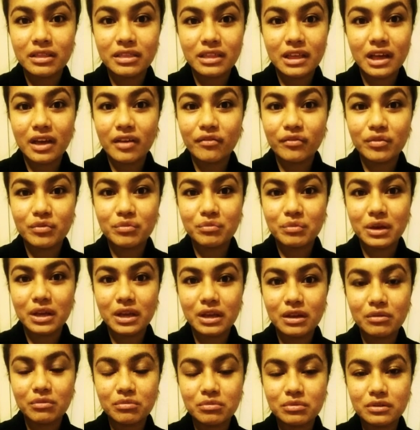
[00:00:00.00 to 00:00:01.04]
That for
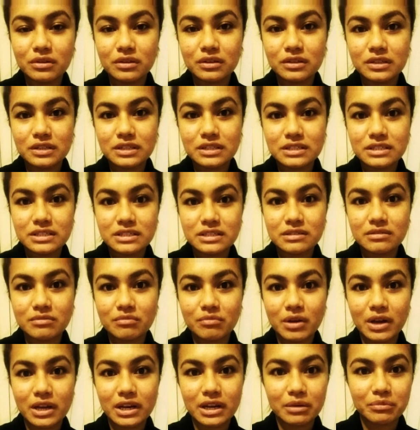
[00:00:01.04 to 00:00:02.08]
me was
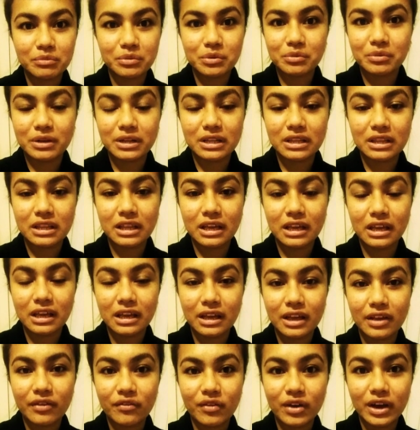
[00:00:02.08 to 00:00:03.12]
my number one thing.
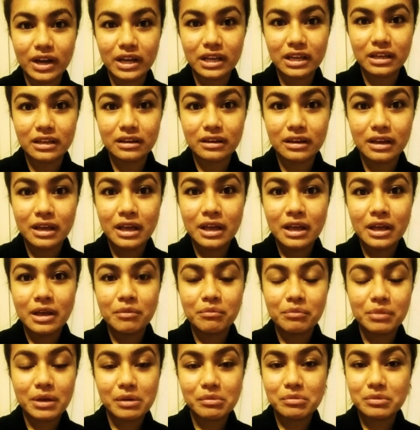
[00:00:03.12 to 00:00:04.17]
If I can
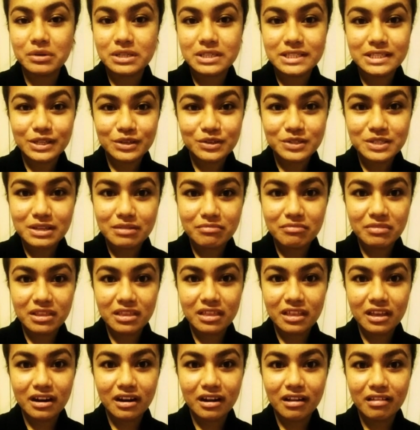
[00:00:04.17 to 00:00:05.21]
be able to sell something
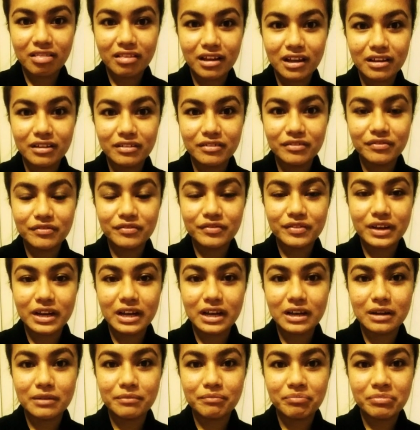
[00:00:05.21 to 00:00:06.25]
that I love,
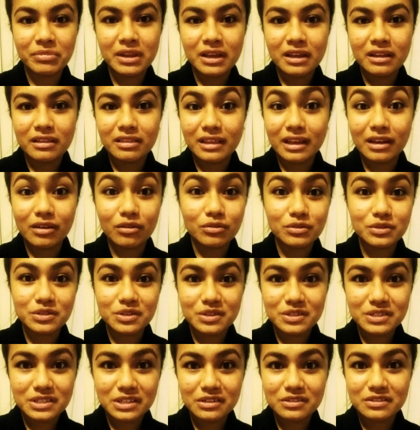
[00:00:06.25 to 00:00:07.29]
that also
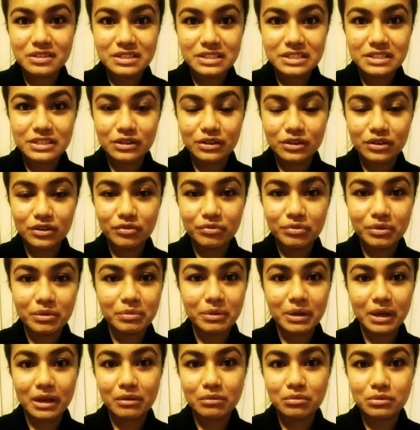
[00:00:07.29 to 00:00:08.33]
sells itself, but be
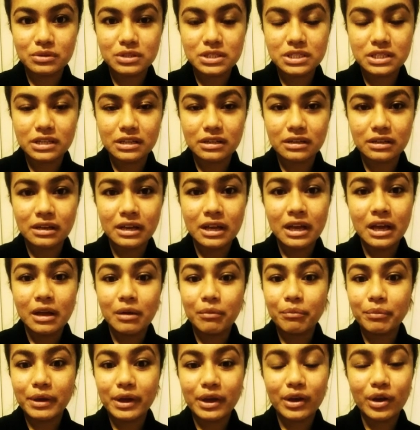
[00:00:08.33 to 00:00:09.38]
able to
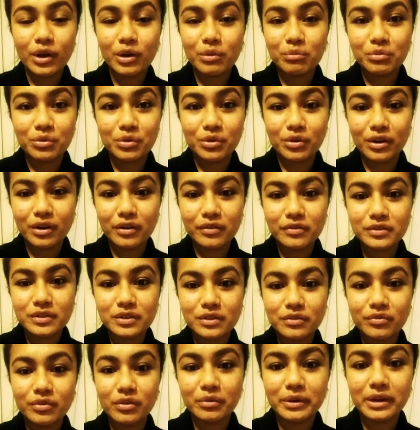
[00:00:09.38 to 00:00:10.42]
be at home more
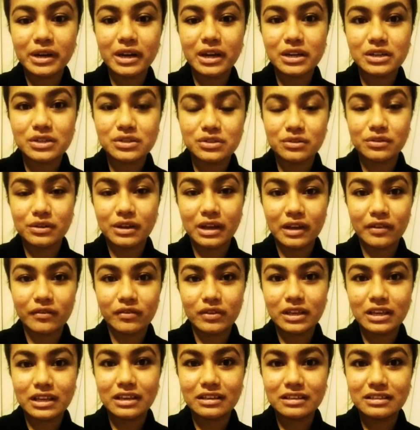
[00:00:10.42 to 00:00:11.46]
often for when I do have
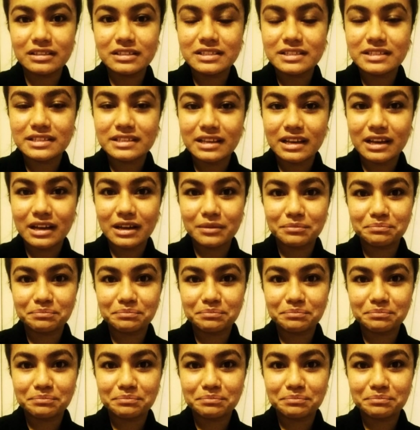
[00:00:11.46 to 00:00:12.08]
kids,